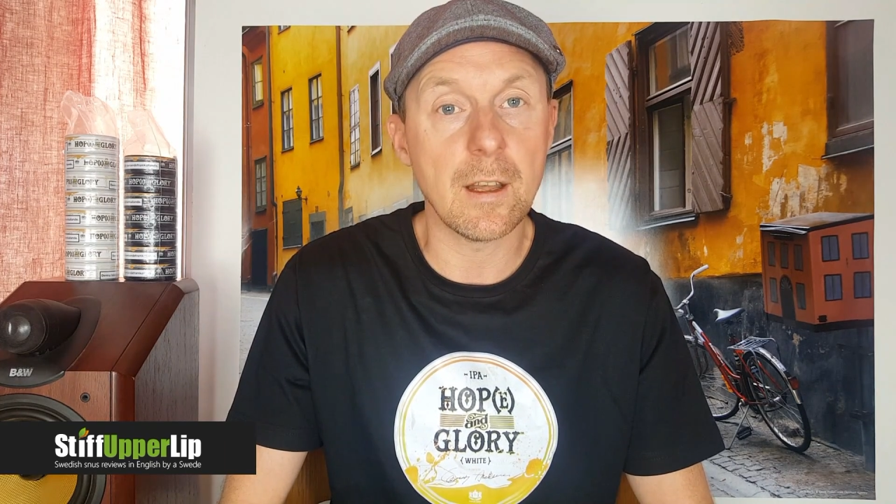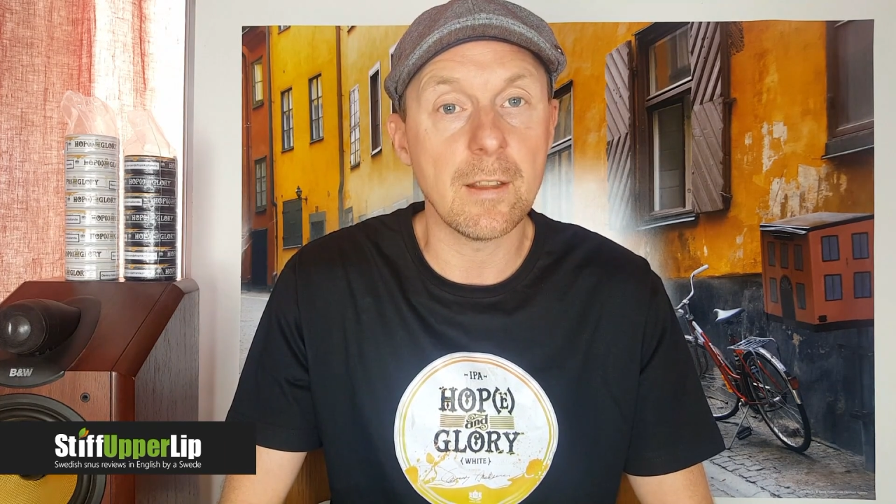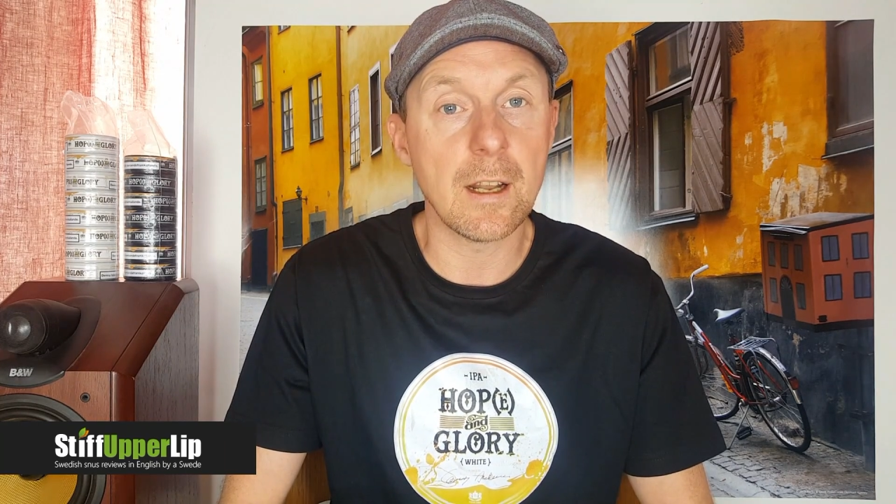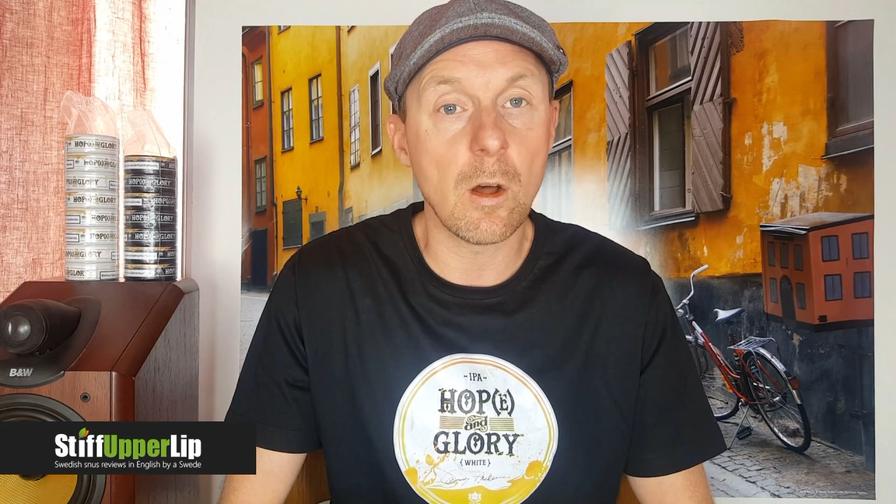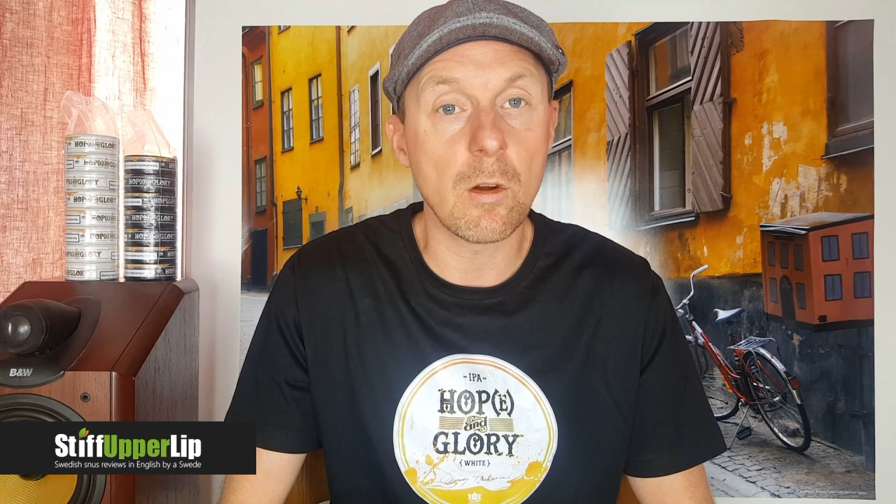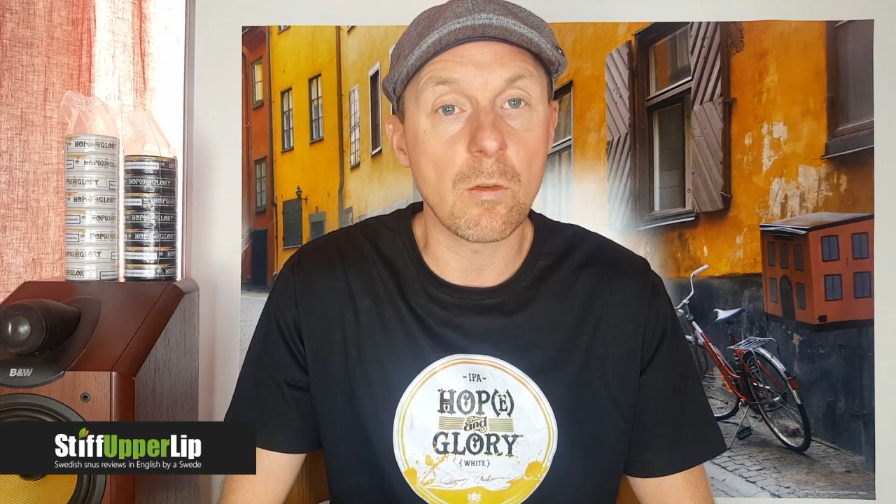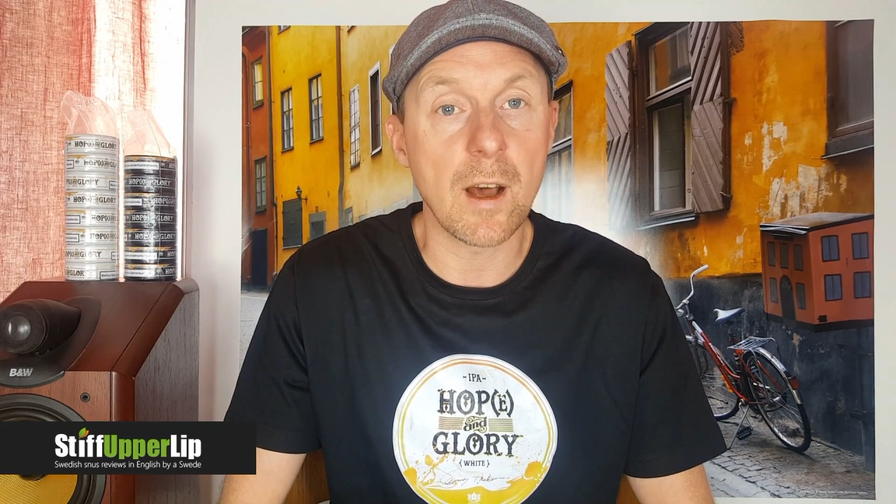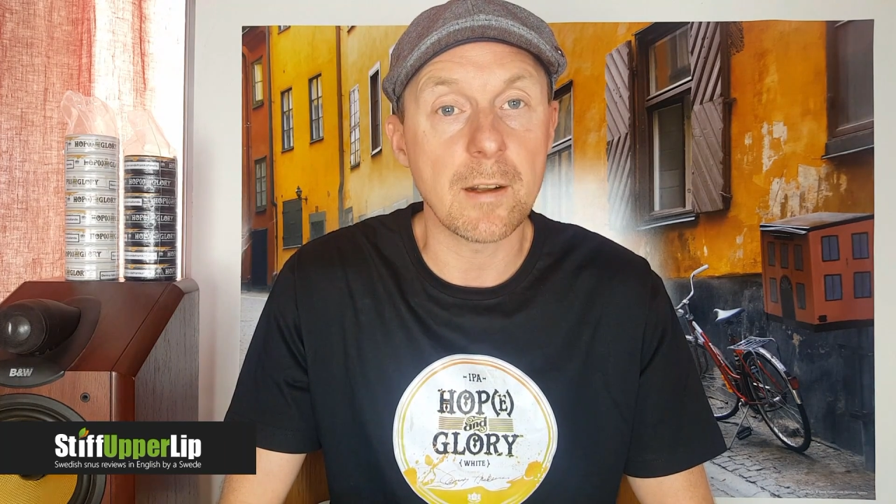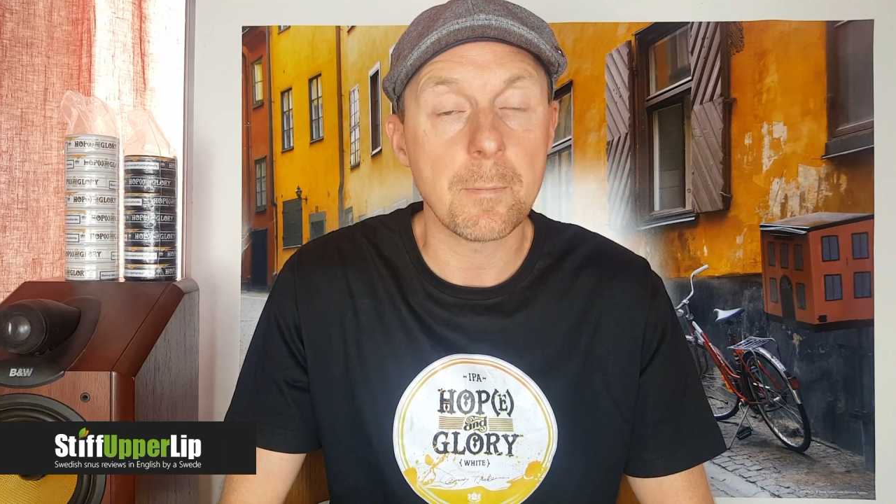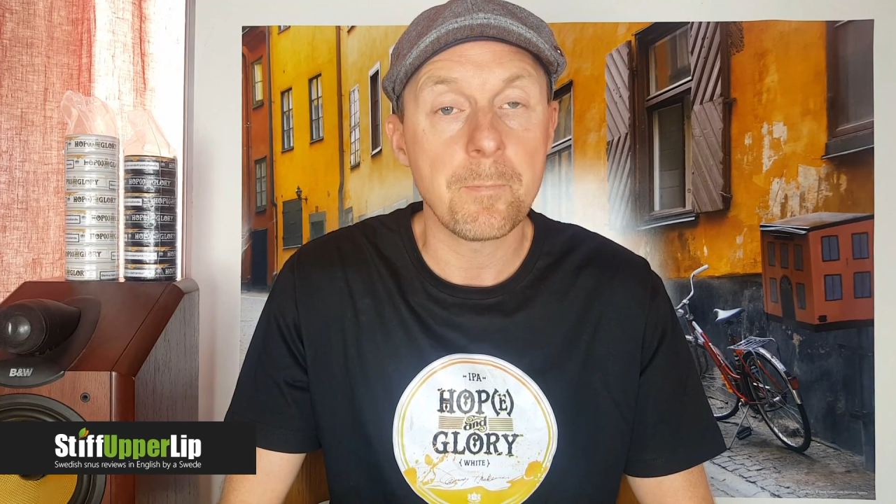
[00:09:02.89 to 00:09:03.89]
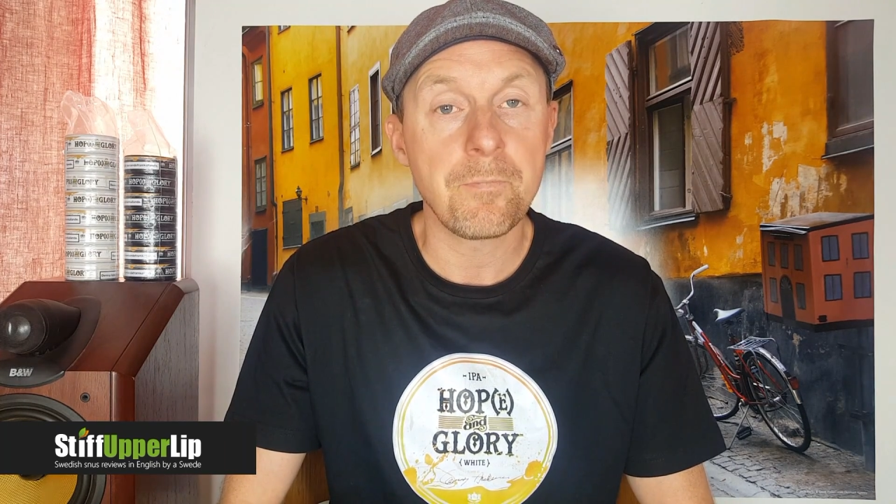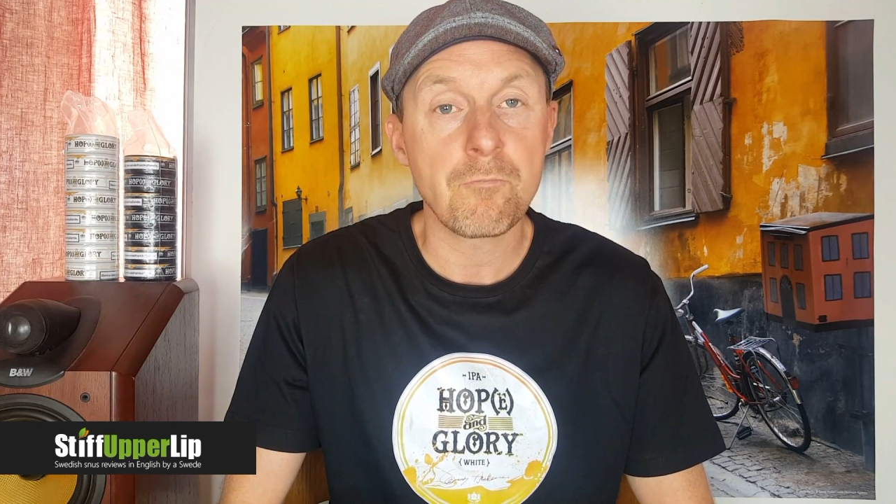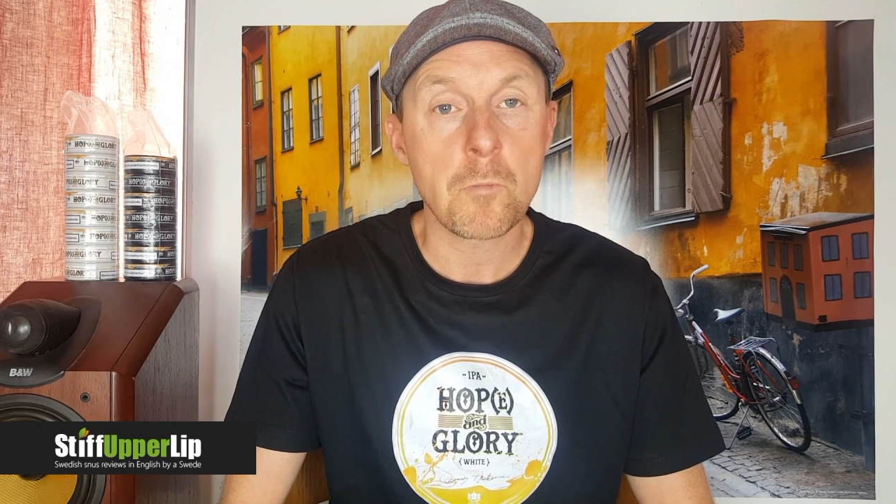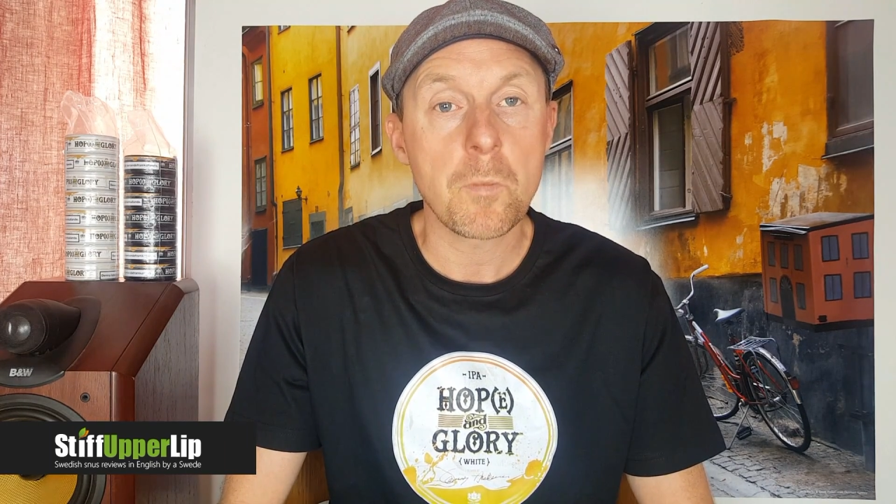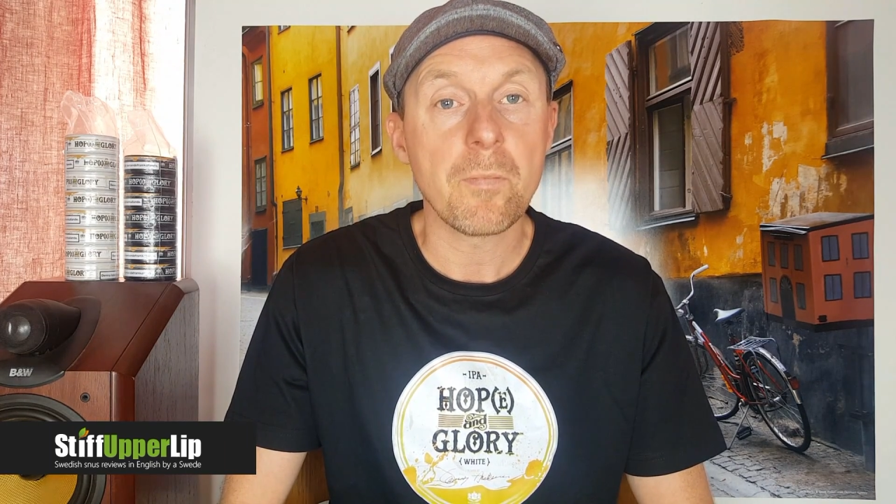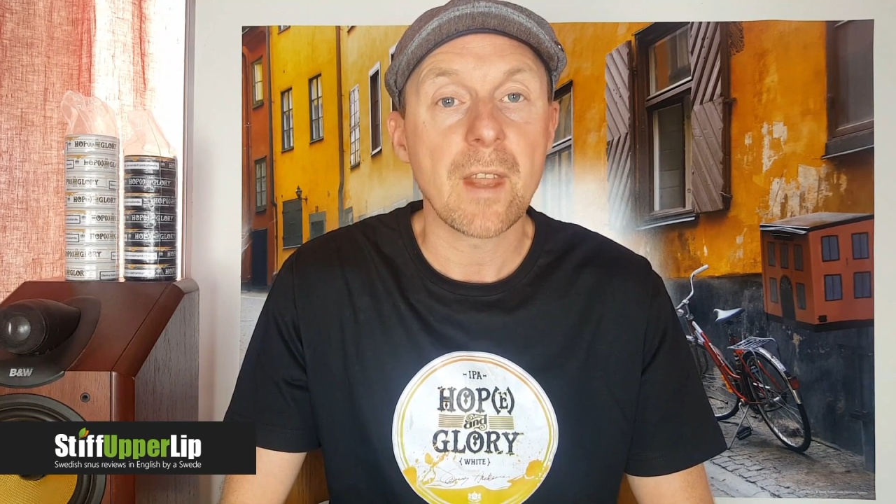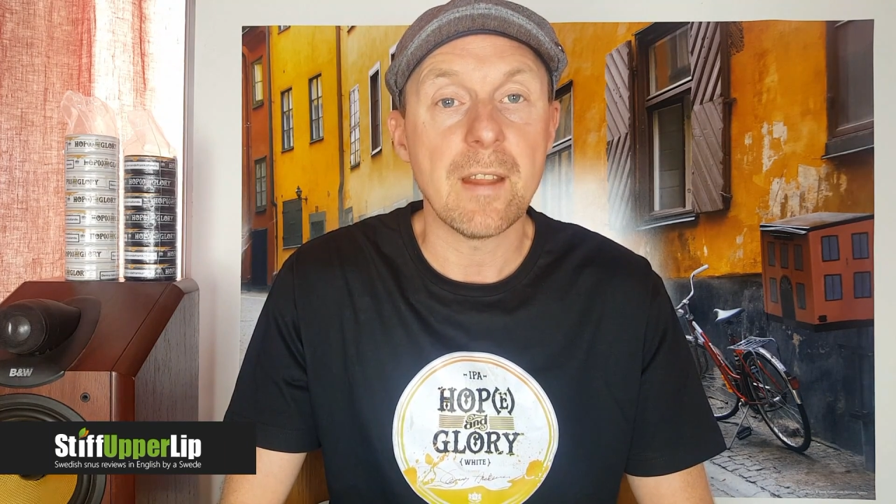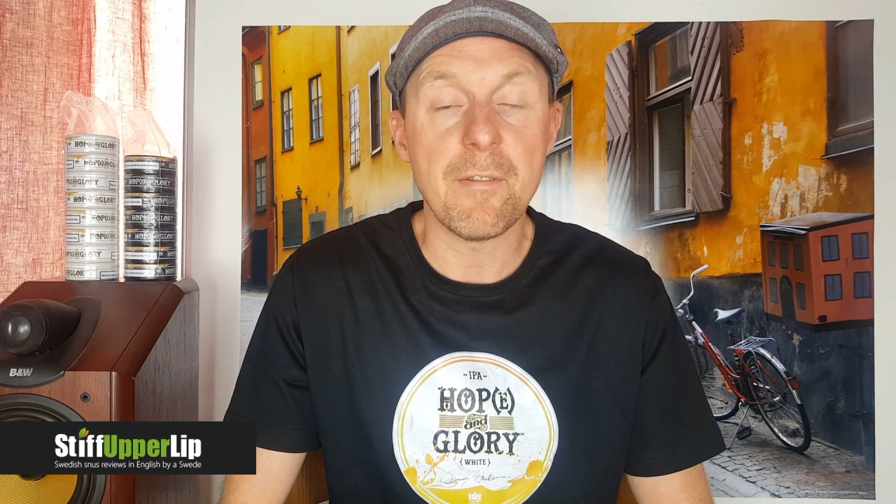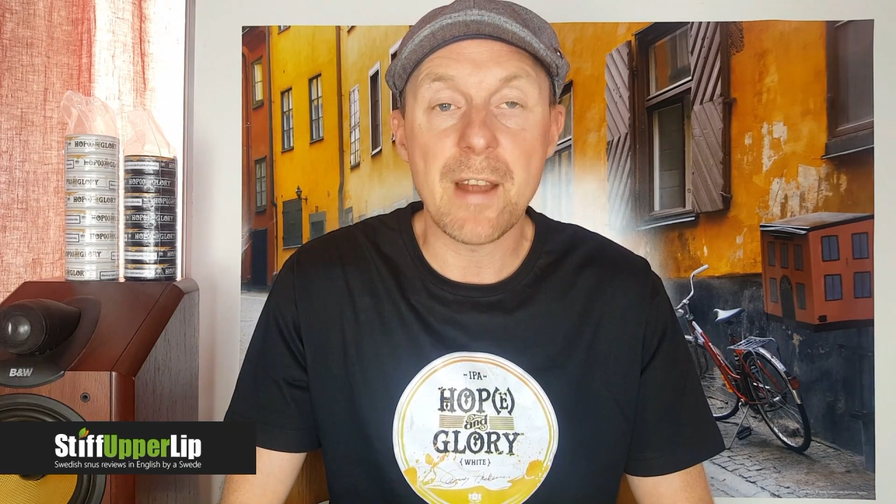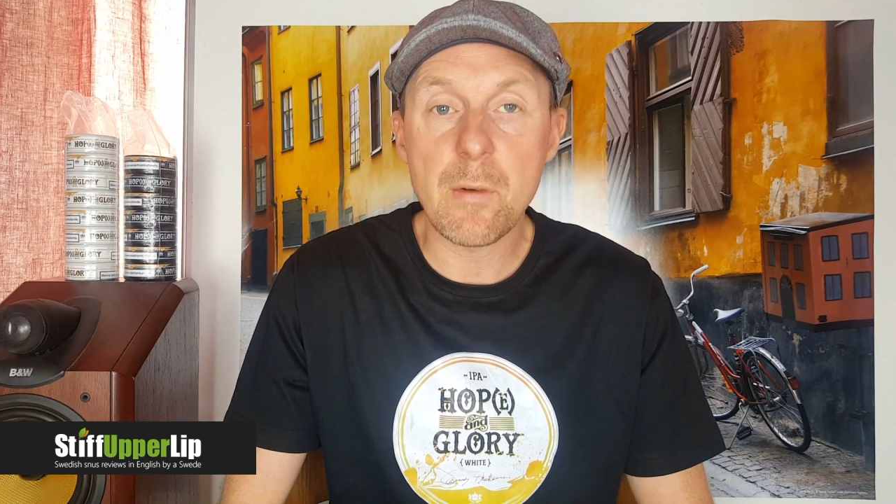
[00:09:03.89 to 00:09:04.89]
in the long run.
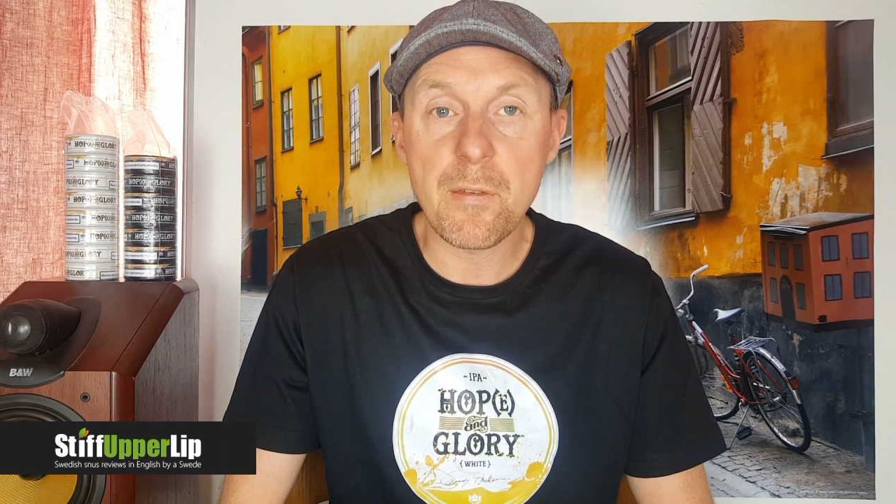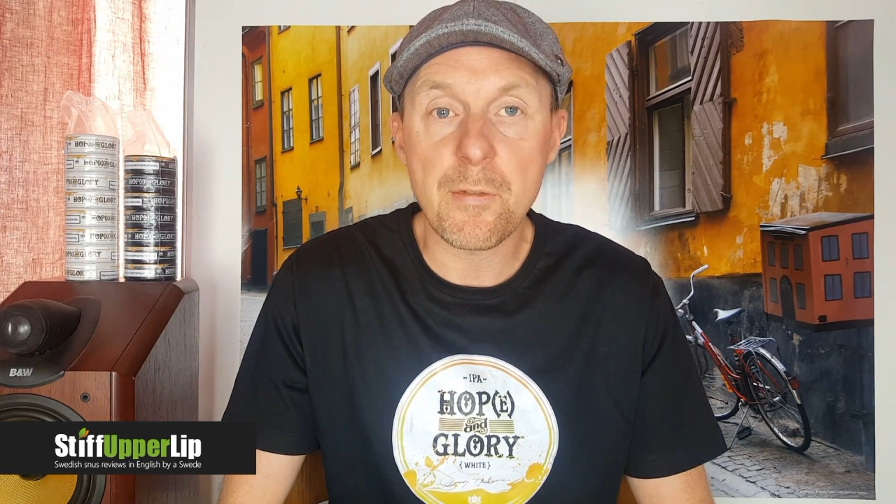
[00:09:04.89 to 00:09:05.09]
They're very